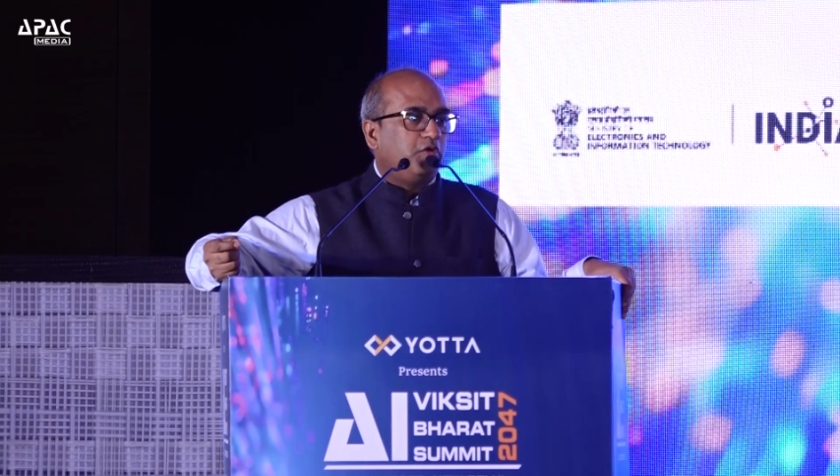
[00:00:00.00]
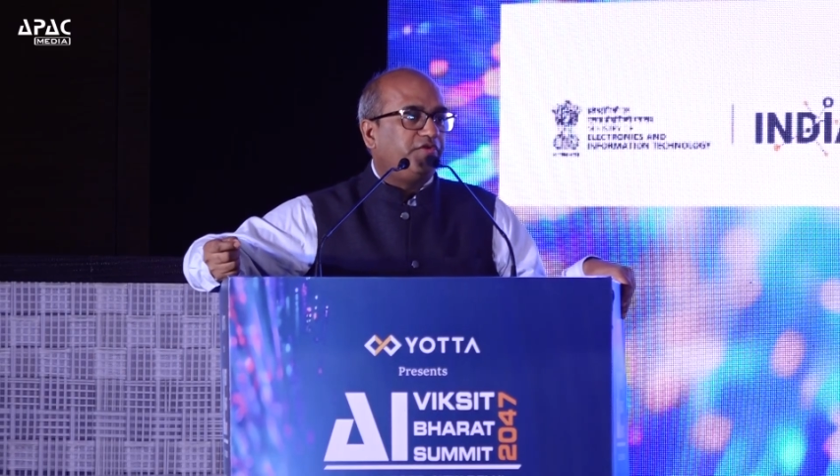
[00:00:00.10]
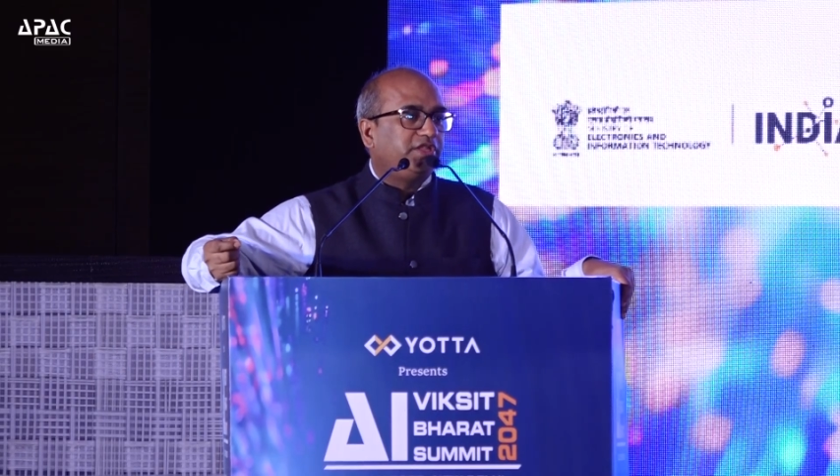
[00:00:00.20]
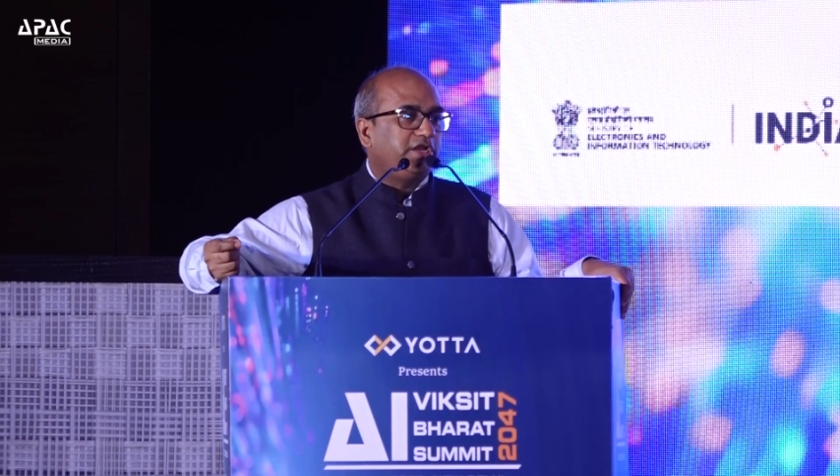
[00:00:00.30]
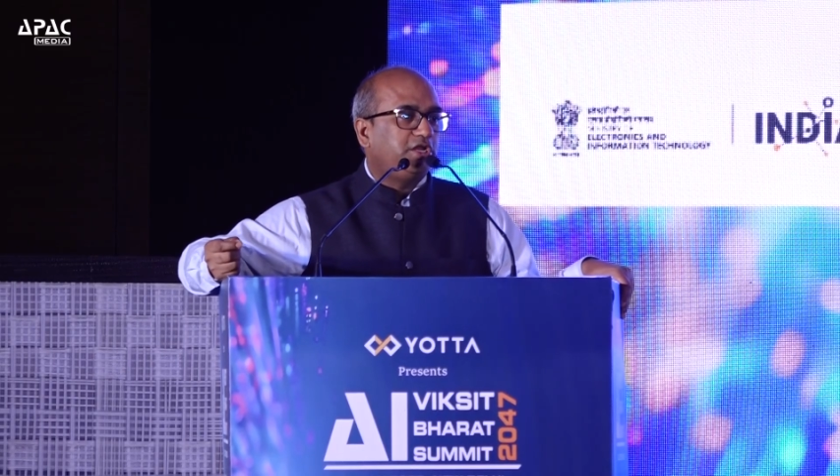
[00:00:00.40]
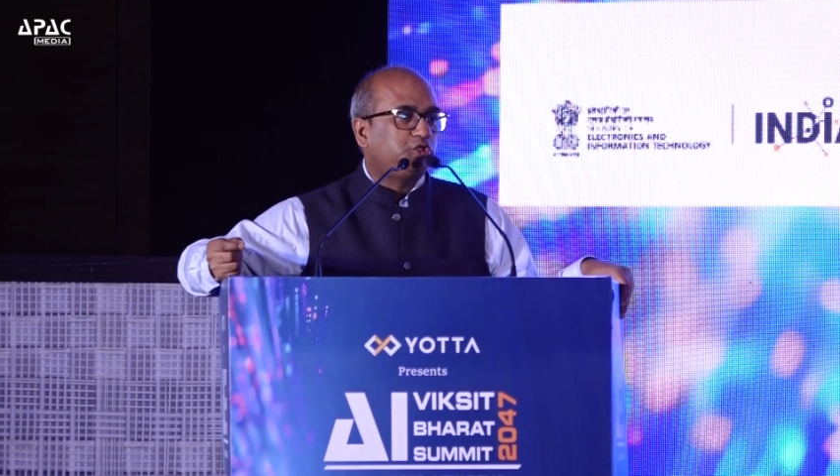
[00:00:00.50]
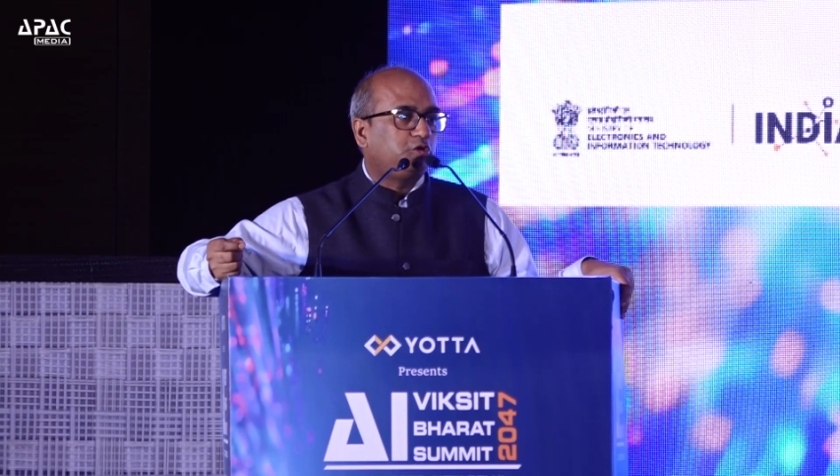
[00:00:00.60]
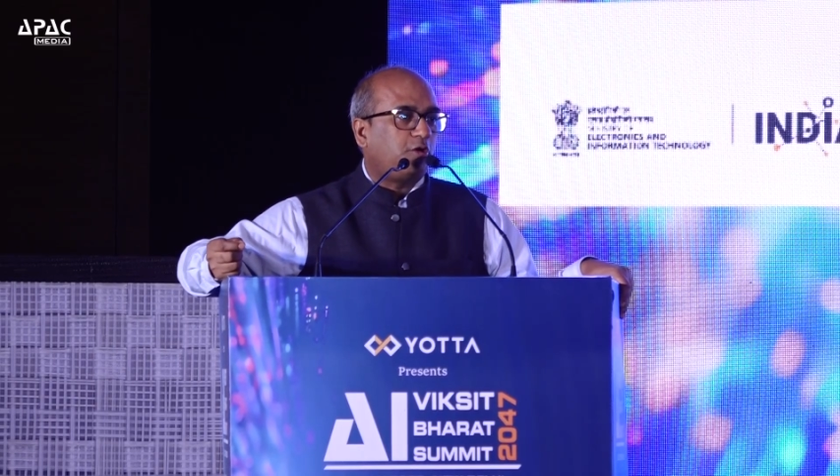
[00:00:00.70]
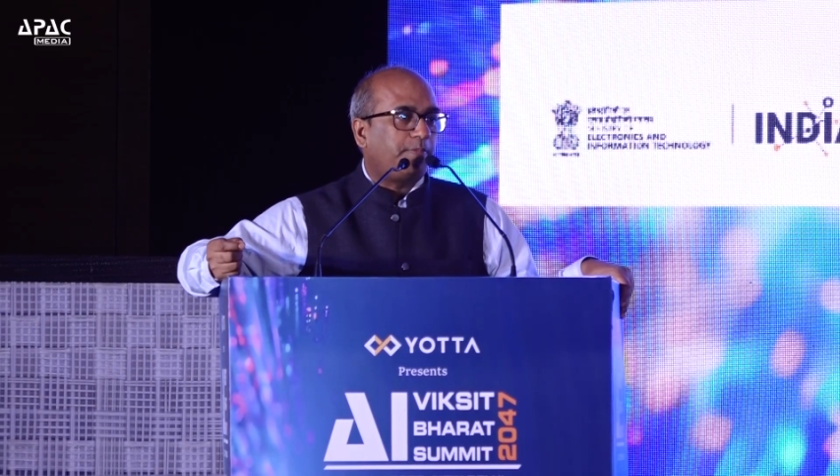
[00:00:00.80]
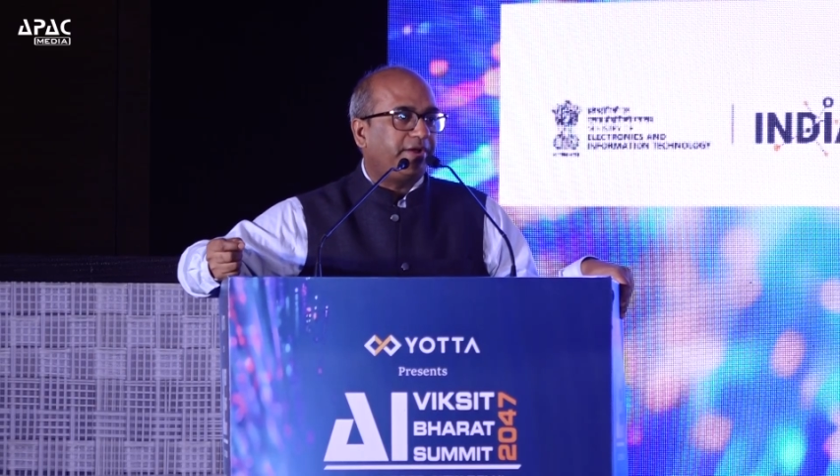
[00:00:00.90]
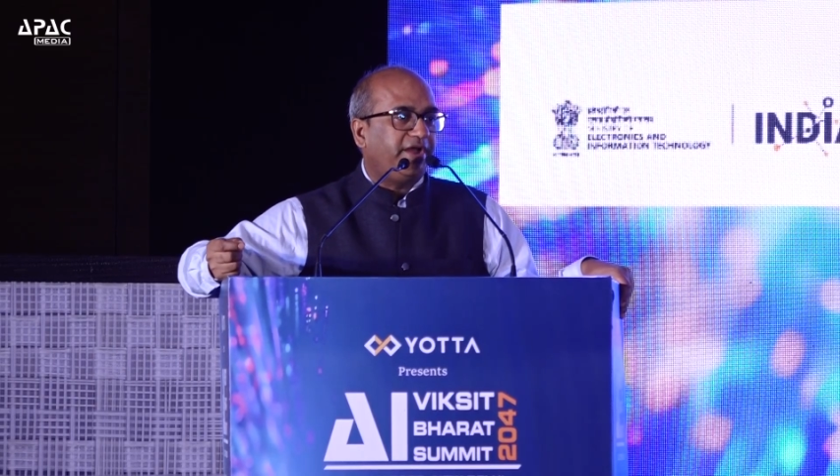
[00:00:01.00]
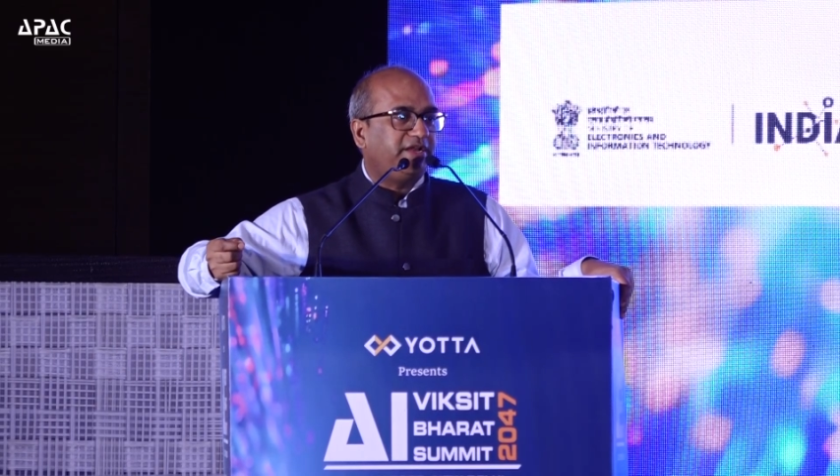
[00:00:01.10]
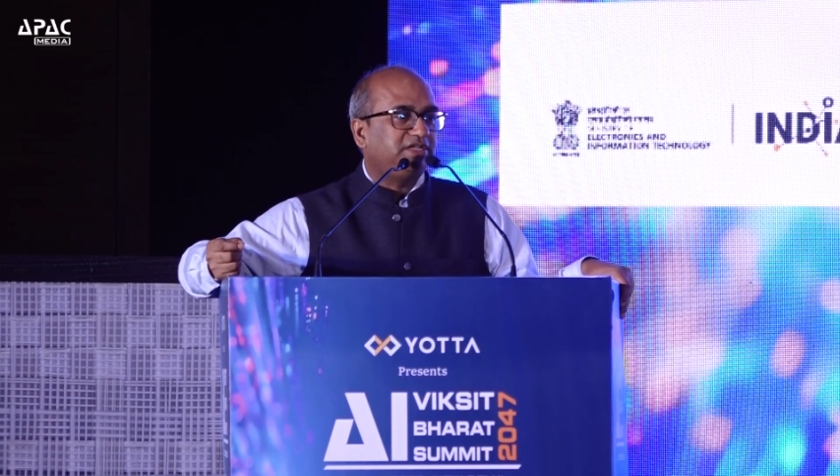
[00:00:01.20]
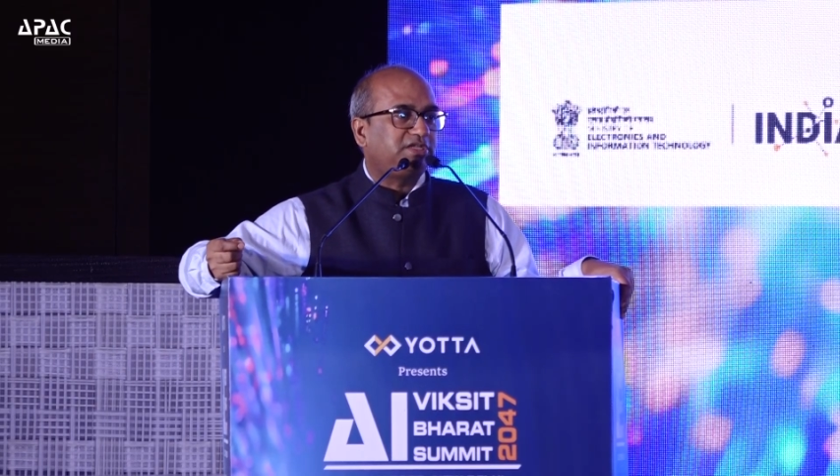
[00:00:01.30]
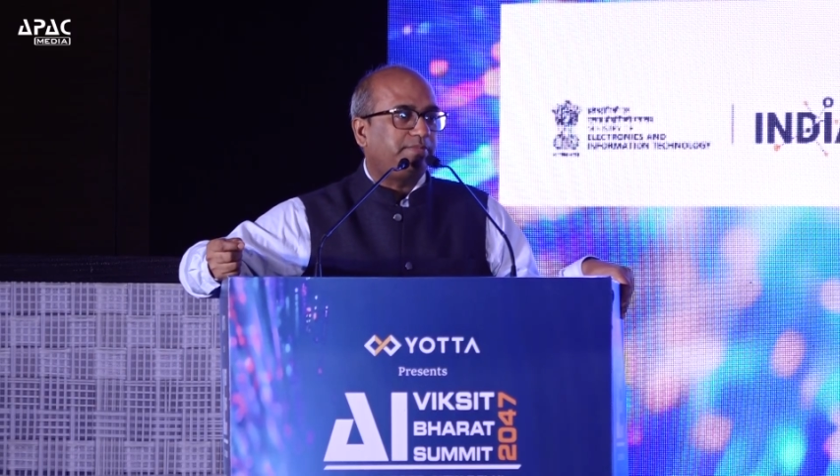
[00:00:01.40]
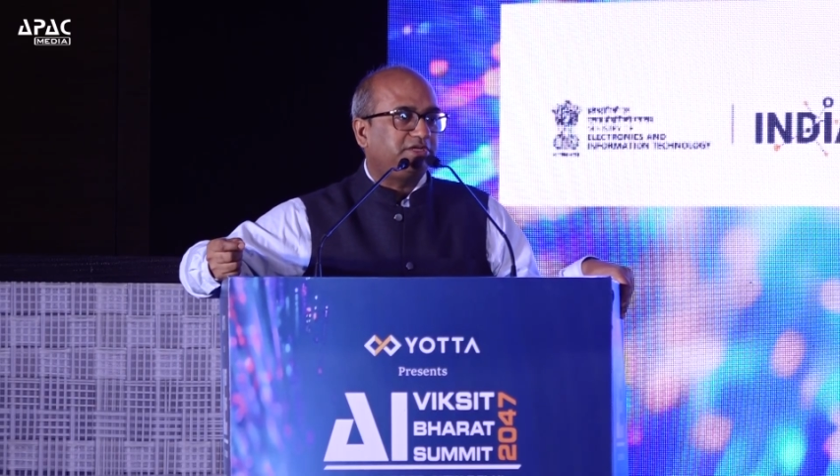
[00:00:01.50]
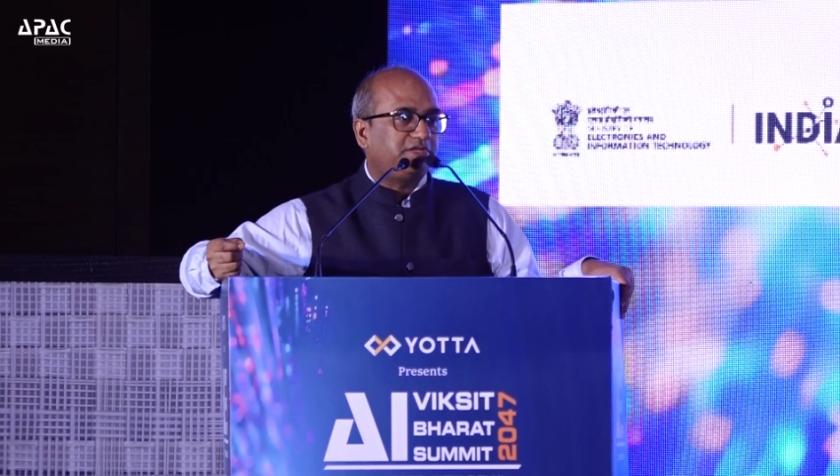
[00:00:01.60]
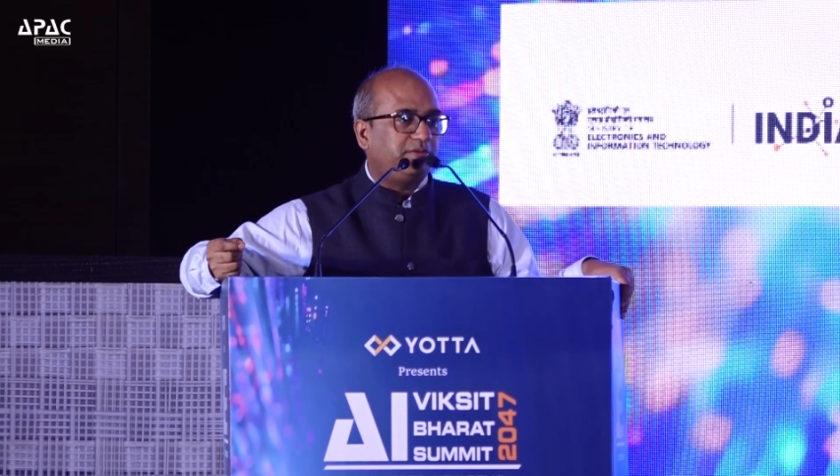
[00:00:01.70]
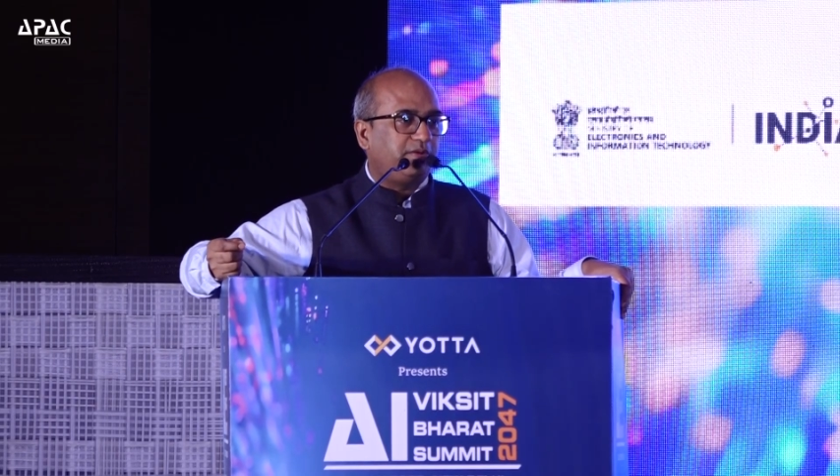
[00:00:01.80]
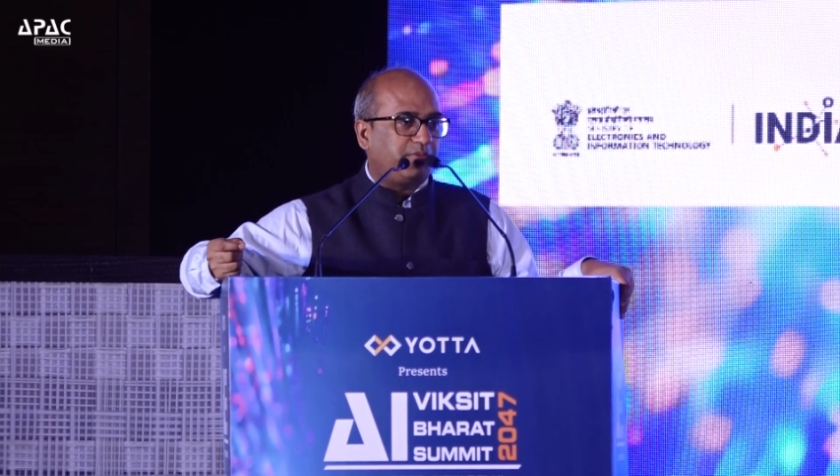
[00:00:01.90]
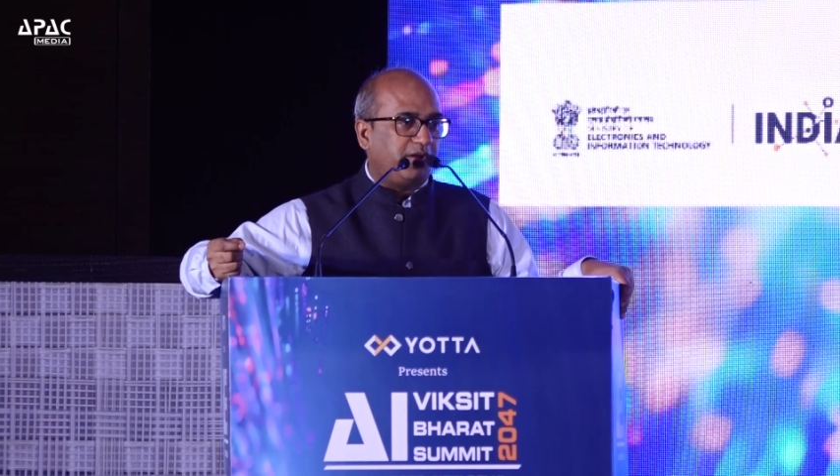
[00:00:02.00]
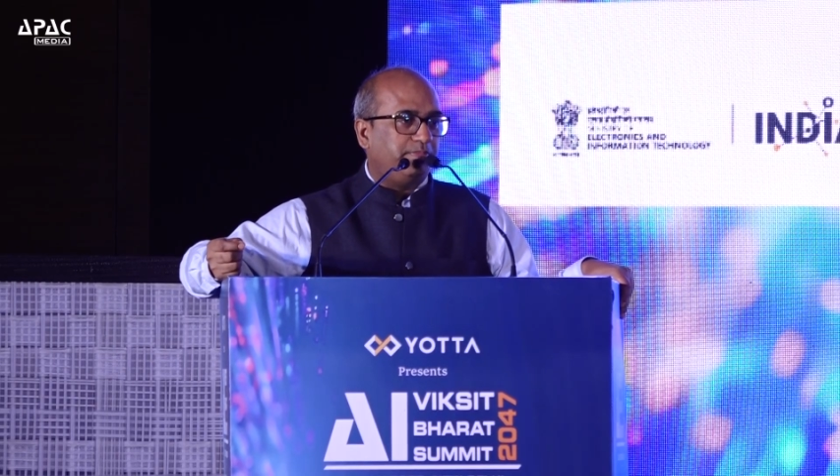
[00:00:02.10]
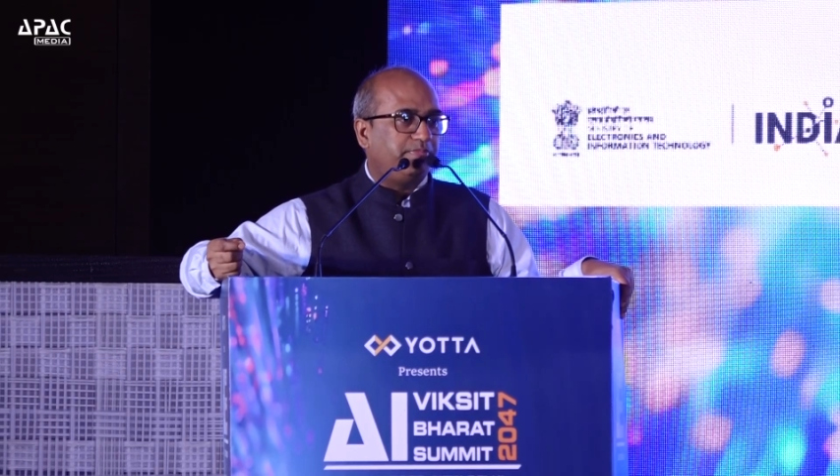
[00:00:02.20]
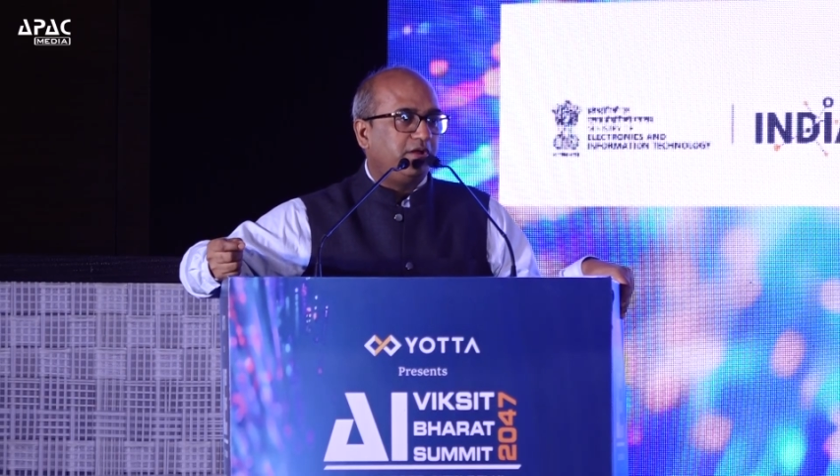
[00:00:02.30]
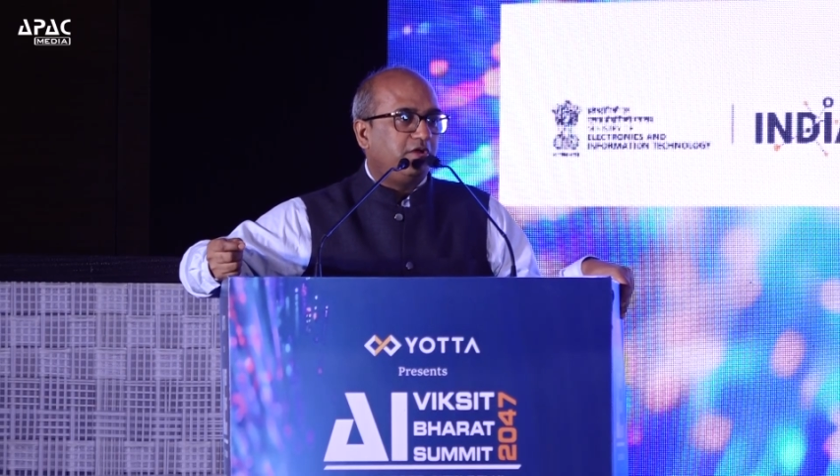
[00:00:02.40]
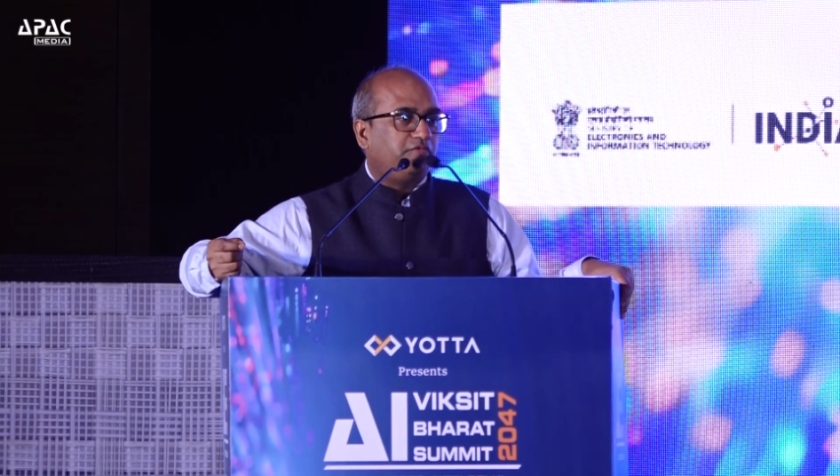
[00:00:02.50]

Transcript: whether he should operate his submersible pump